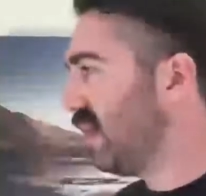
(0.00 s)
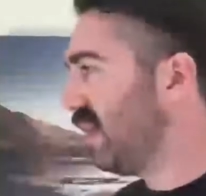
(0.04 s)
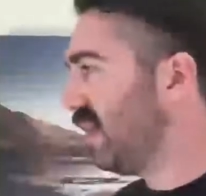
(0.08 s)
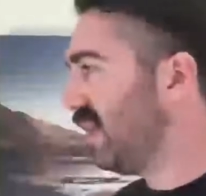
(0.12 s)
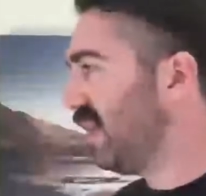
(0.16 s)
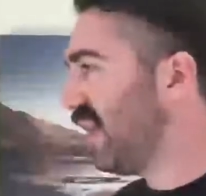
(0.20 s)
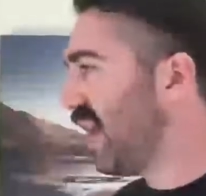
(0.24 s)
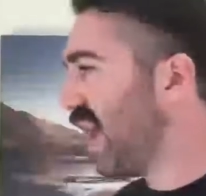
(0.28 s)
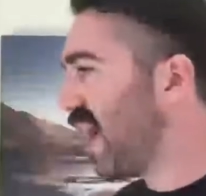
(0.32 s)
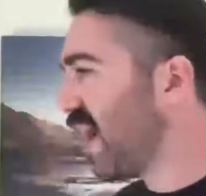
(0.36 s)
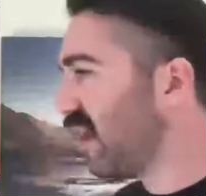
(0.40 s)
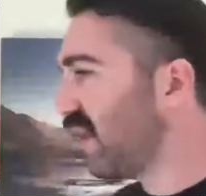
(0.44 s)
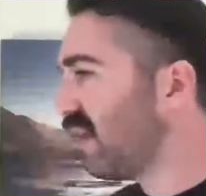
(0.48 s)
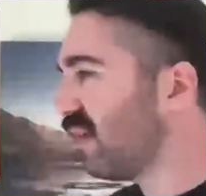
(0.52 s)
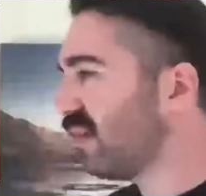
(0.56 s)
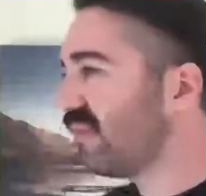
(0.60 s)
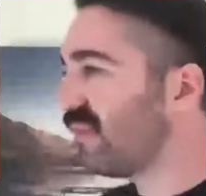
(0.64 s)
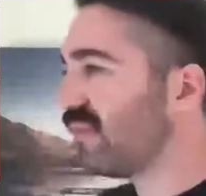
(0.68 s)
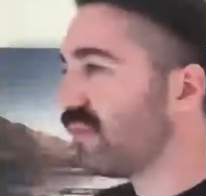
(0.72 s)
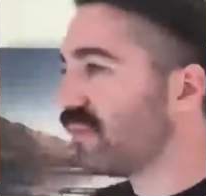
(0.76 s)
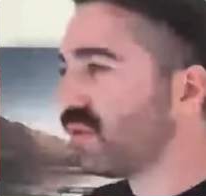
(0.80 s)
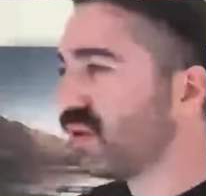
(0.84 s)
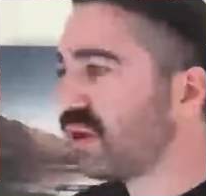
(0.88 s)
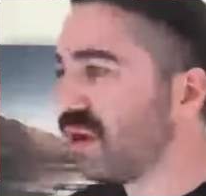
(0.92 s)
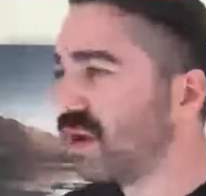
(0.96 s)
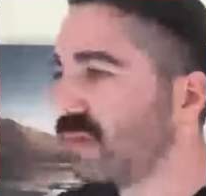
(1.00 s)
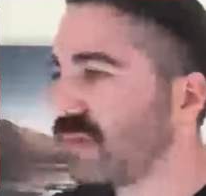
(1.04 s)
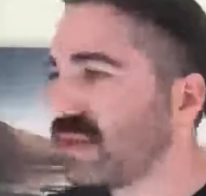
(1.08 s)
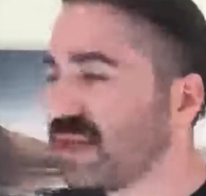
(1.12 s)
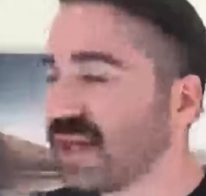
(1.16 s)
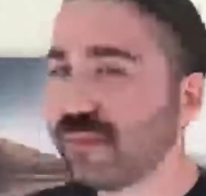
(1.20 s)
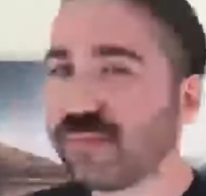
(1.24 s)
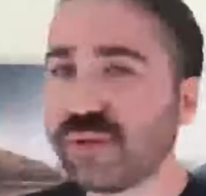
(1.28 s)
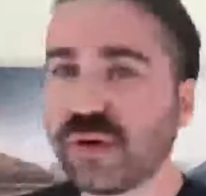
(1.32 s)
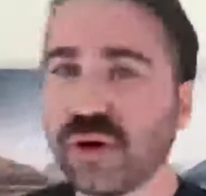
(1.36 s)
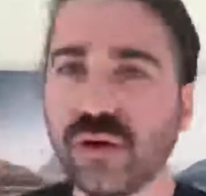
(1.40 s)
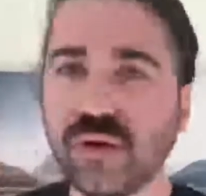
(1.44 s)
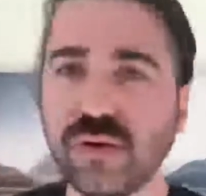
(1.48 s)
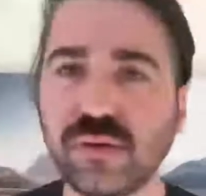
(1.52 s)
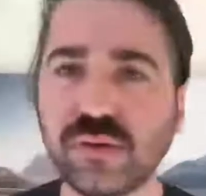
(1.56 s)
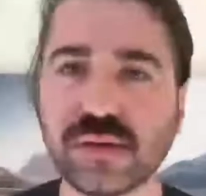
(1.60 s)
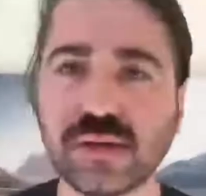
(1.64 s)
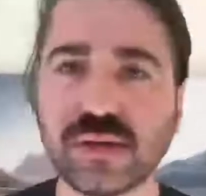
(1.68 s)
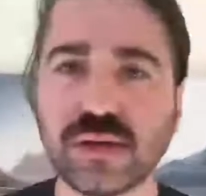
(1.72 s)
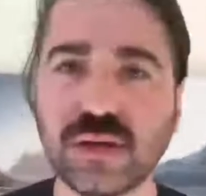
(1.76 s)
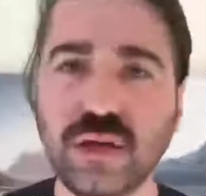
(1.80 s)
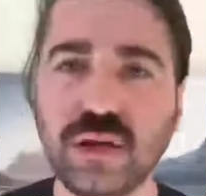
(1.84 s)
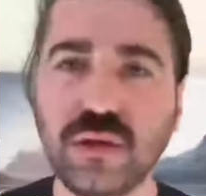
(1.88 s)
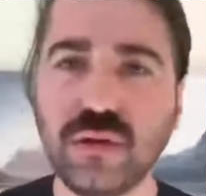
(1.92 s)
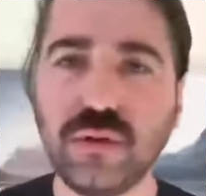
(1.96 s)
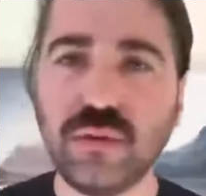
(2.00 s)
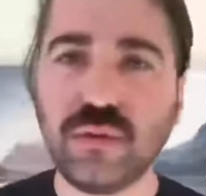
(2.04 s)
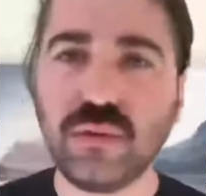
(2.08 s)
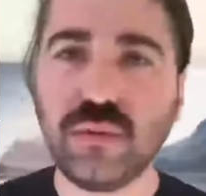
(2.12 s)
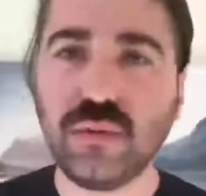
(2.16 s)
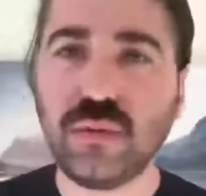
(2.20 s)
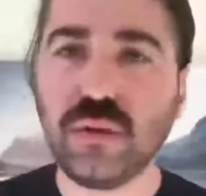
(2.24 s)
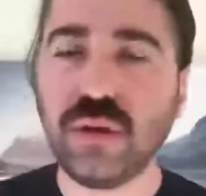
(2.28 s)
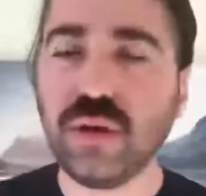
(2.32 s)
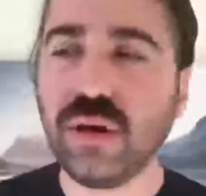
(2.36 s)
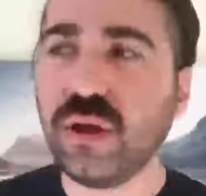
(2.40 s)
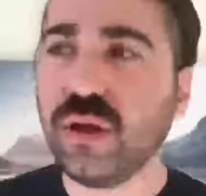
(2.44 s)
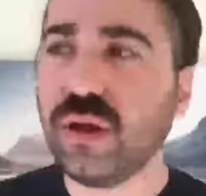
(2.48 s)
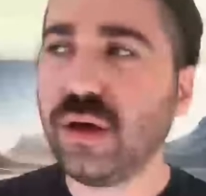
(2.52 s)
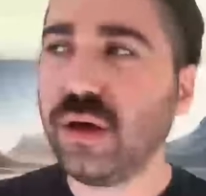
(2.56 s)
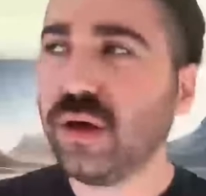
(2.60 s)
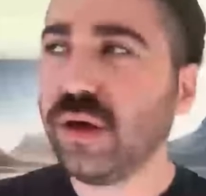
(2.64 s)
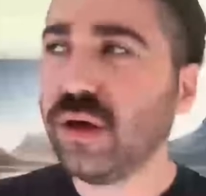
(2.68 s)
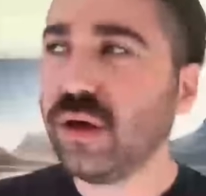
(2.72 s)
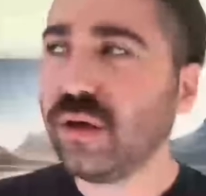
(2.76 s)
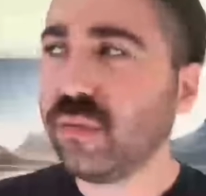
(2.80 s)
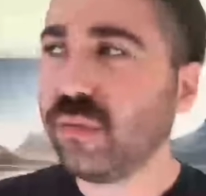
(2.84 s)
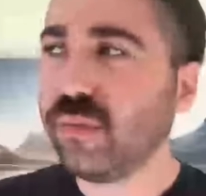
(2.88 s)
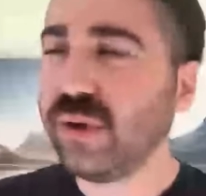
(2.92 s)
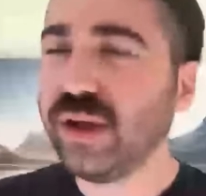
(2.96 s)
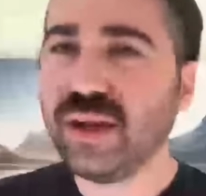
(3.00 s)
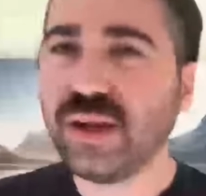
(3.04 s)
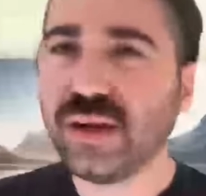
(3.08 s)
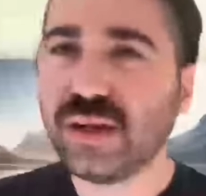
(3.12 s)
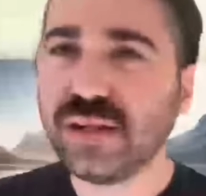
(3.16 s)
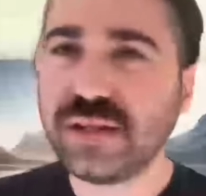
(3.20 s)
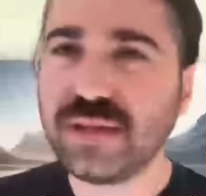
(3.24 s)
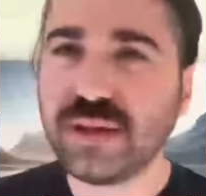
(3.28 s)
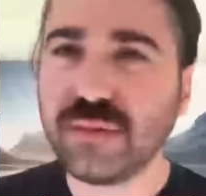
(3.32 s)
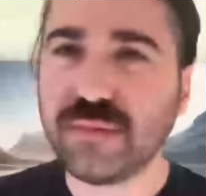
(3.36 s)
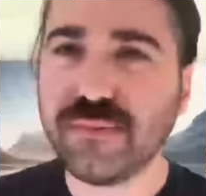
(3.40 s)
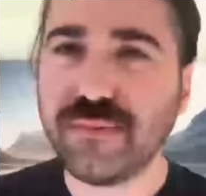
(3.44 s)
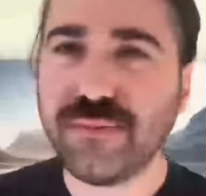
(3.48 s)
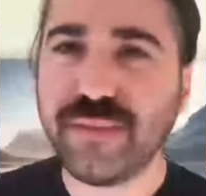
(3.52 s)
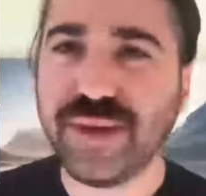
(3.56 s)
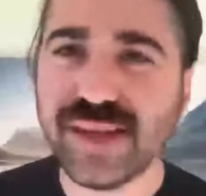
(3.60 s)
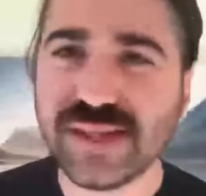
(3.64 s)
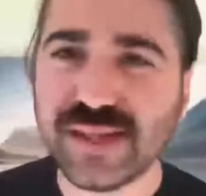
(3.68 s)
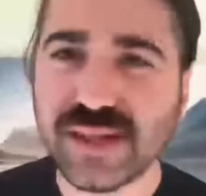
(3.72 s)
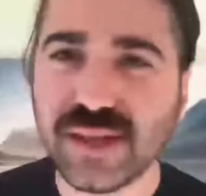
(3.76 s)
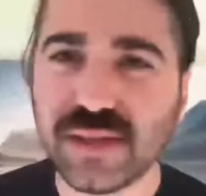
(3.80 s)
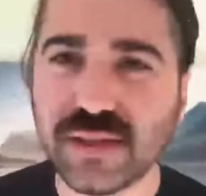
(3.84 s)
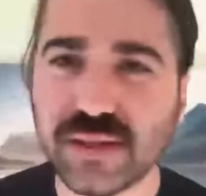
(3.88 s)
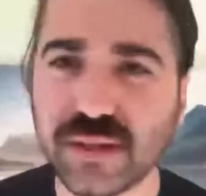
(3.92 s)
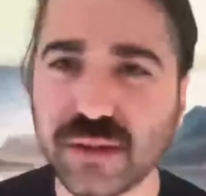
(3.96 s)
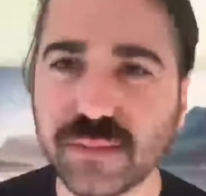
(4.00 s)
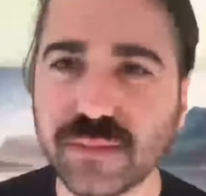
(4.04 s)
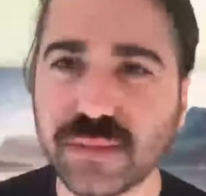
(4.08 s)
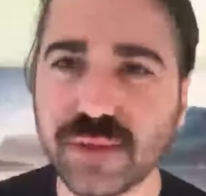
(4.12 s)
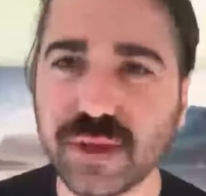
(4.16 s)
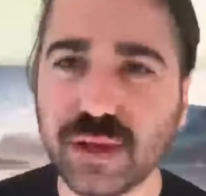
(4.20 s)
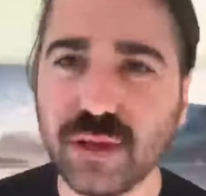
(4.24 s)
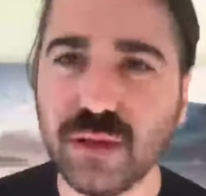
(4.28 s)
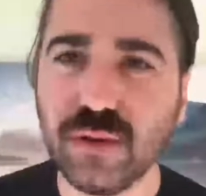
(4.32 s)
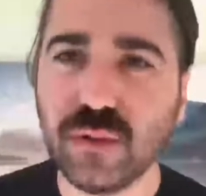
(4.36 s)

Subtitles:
Yeah, sometimes in post you realize you're missing something.